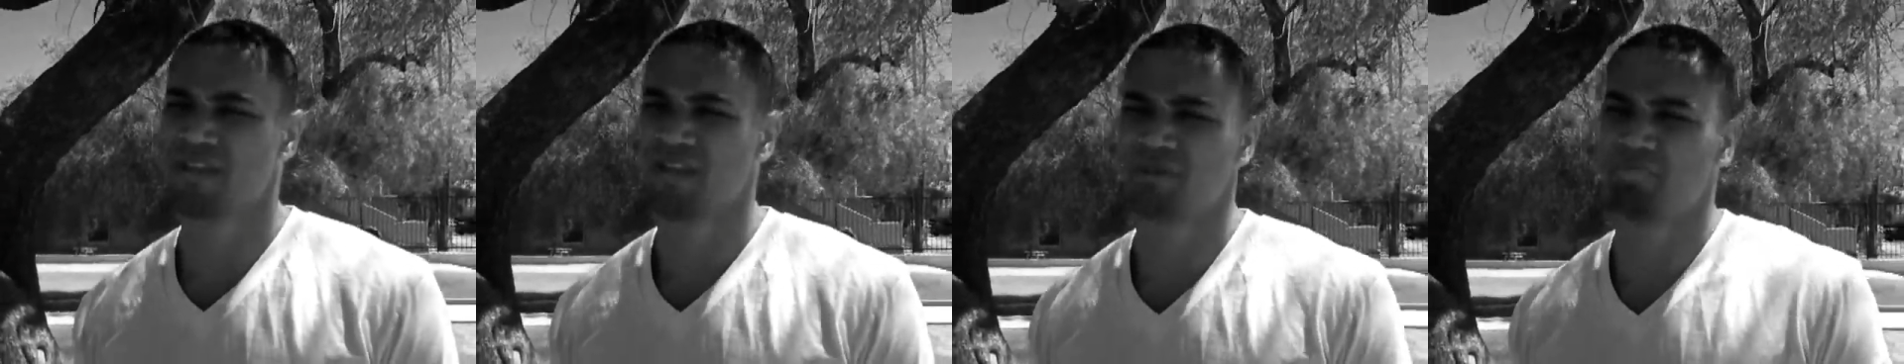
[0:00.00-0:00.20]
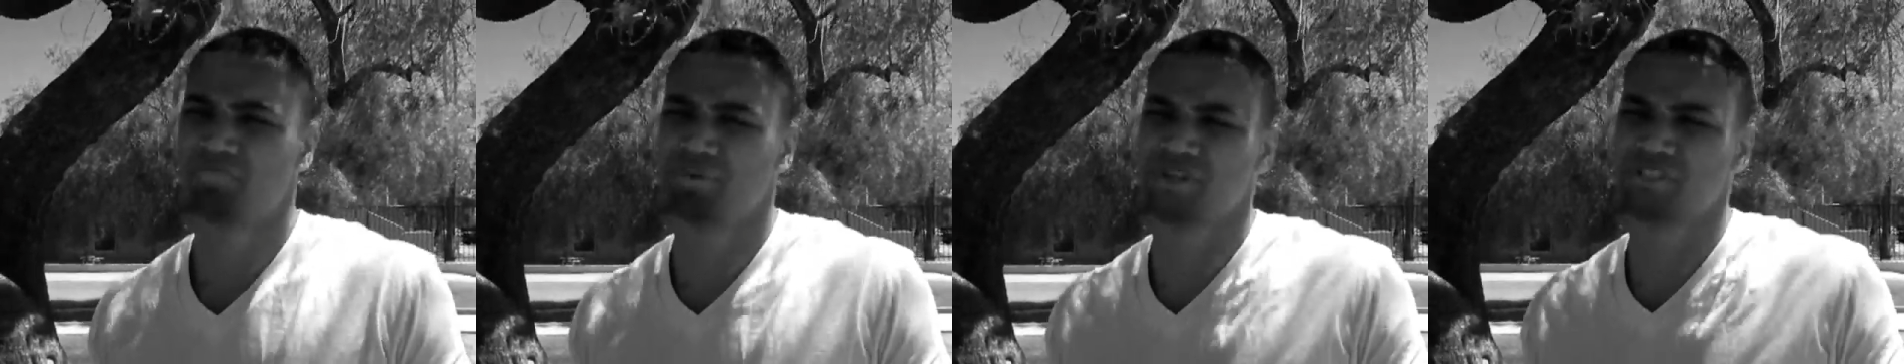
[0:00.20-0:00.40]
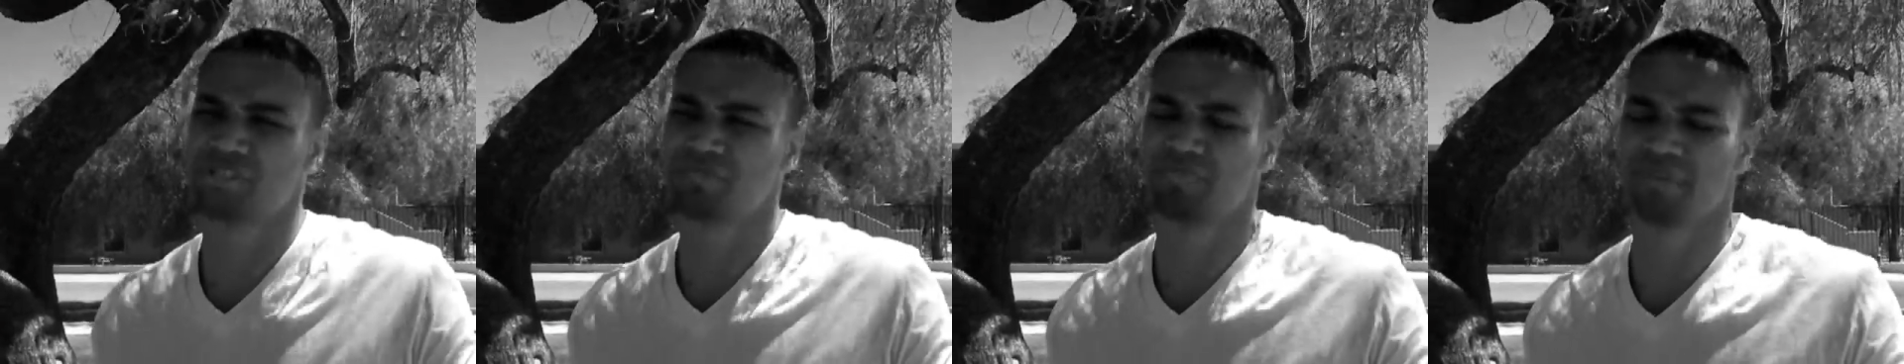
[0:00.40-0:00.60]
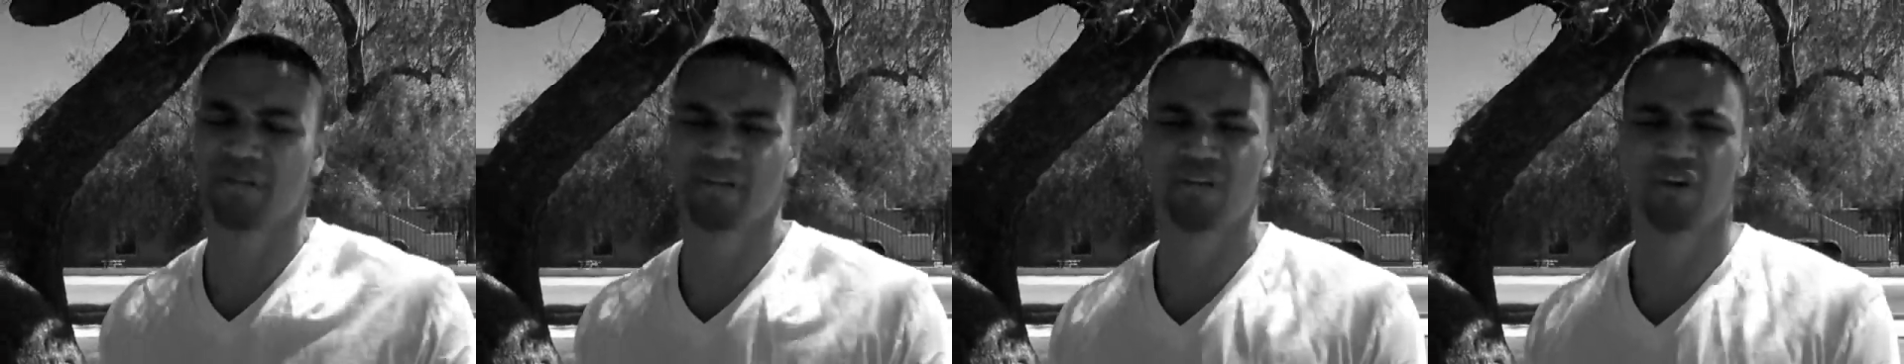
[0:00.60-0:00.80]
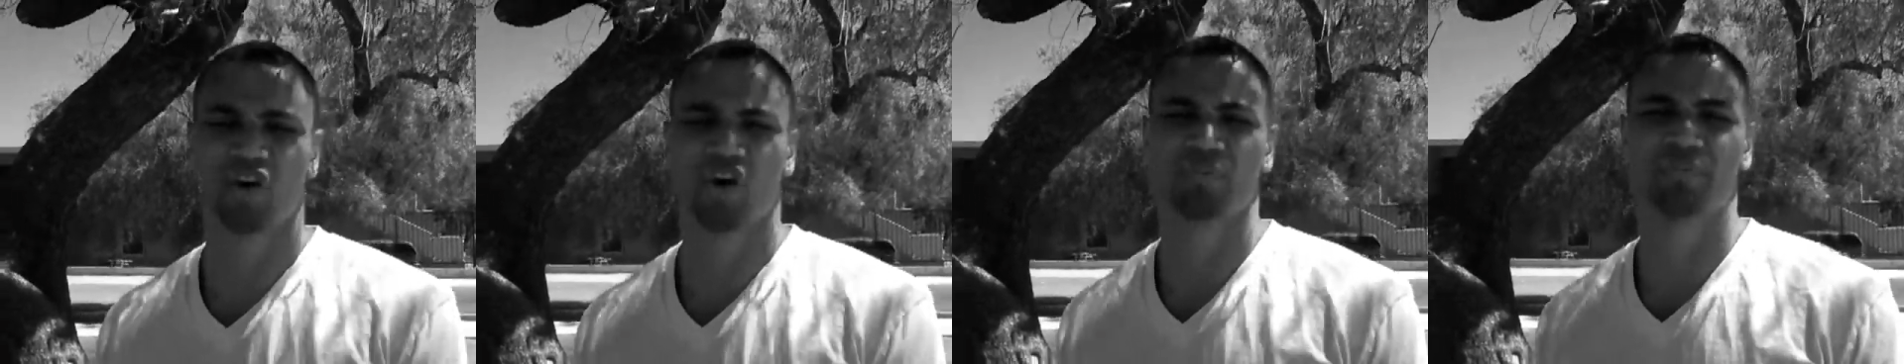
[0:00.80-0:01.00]
He pushed me
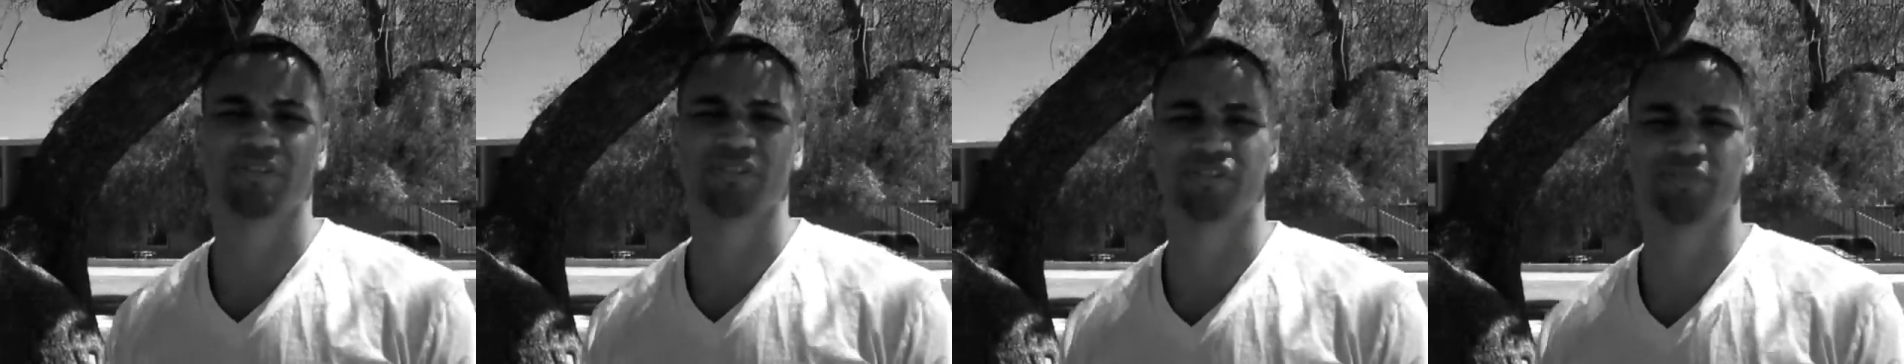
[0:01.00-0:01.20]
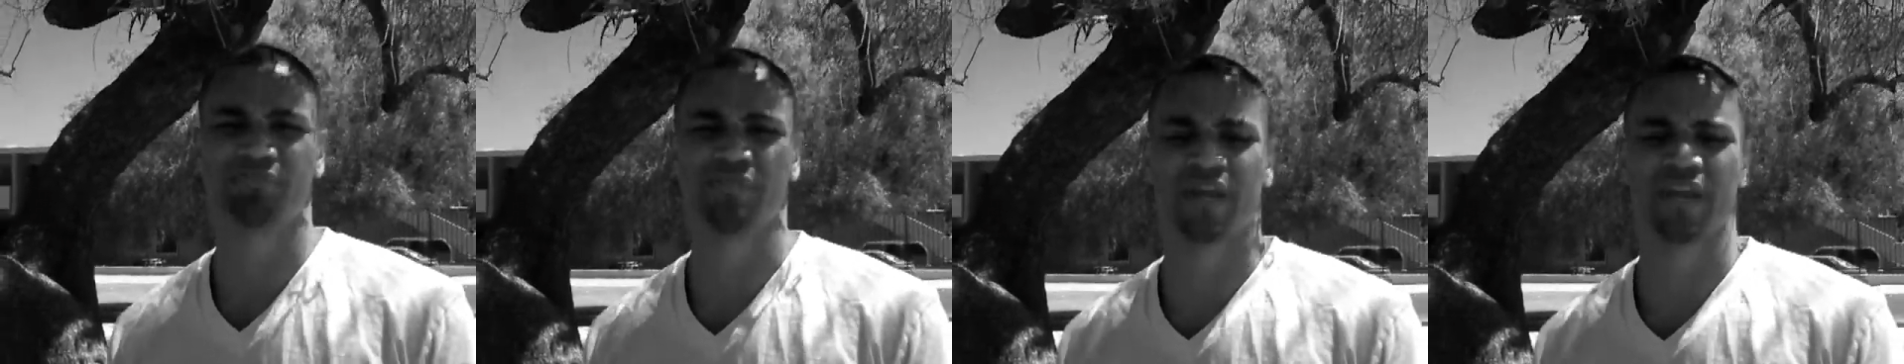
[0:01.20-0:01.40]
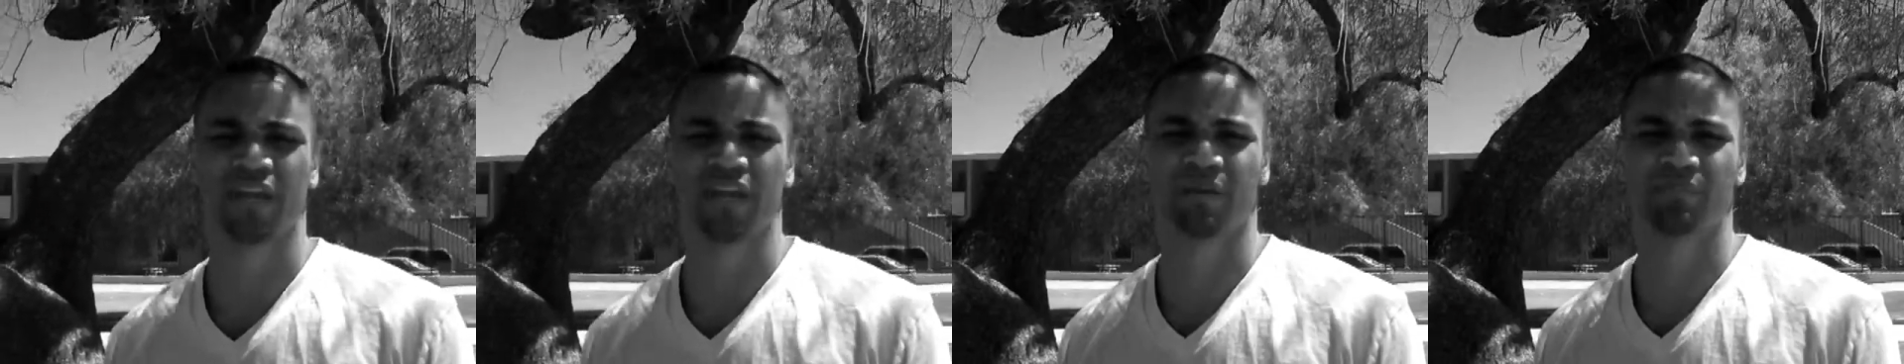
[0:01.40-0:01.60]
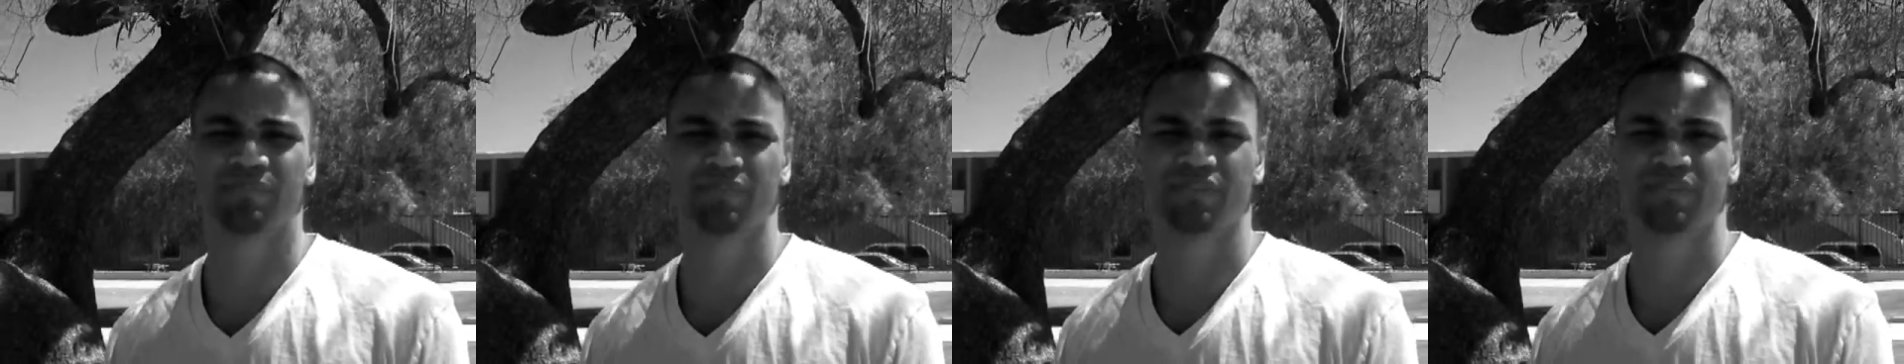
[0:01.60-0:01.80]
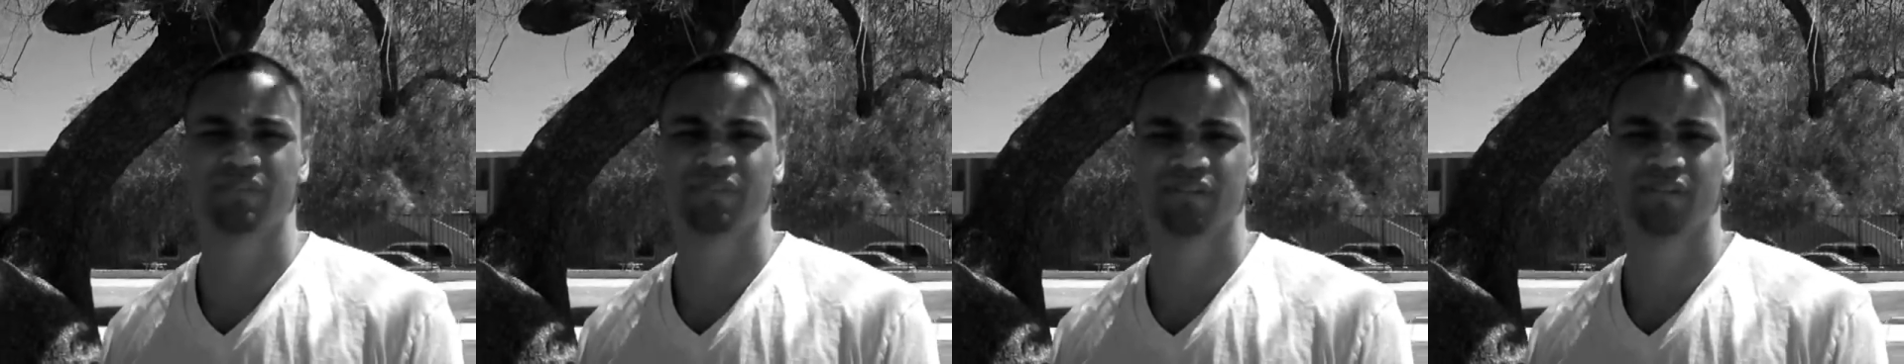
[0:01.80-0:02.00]
and called me some
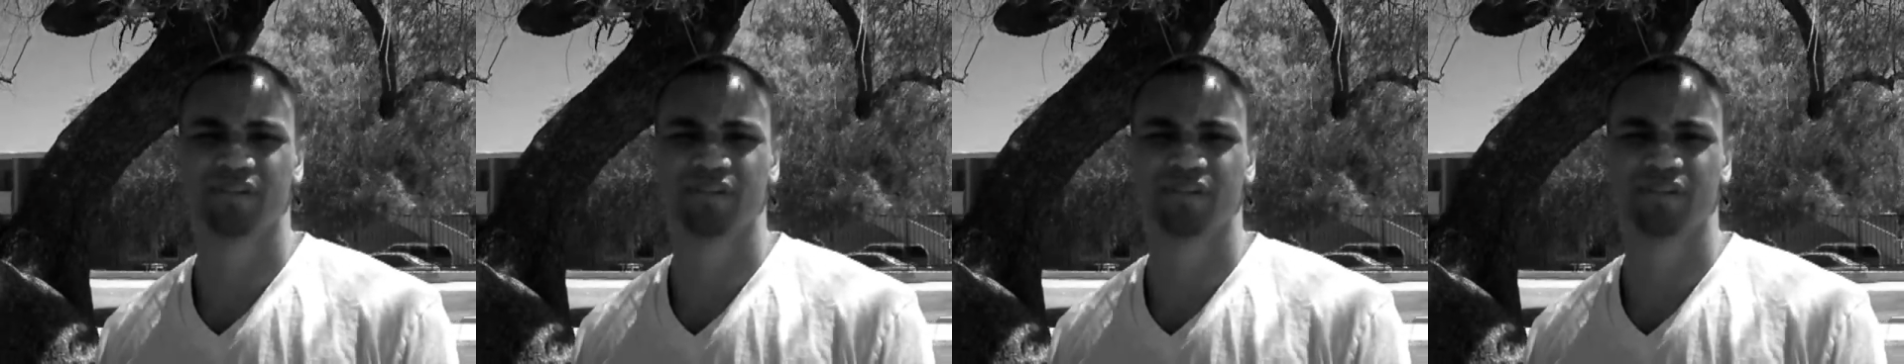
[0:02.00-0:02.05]
names,